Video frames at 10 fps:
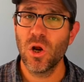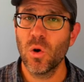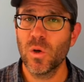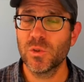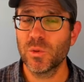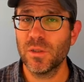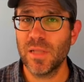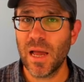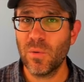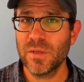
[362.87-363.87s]
which will
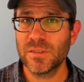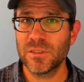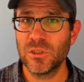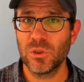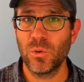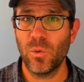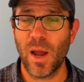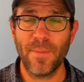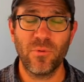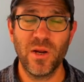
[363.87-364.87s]
allow us to do
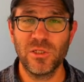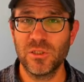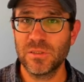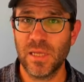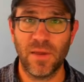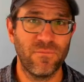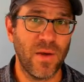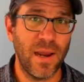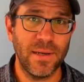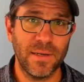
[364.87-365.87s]
operations like
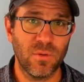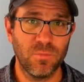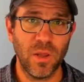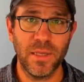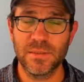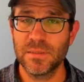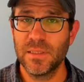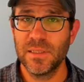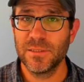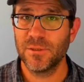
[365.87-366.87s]
find and replace.
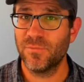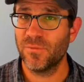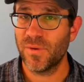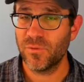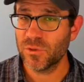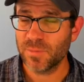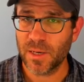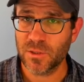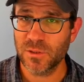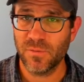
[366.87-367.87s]
So if you've ever used
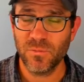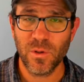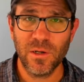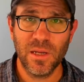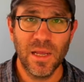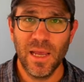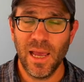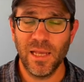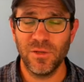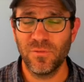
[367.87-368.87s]
Microsoft Word
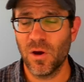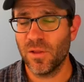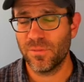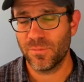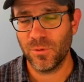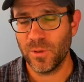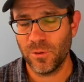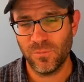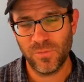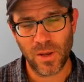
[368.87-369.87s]
and you've gone through and
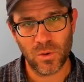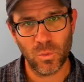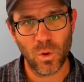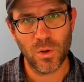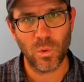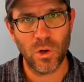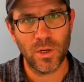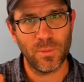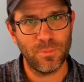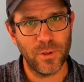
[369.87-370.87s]
you've found one word
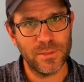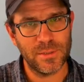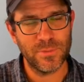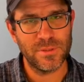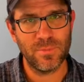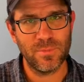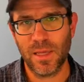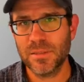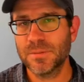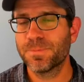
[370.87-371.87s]
and replaced it with something
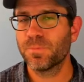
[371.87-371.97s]
else,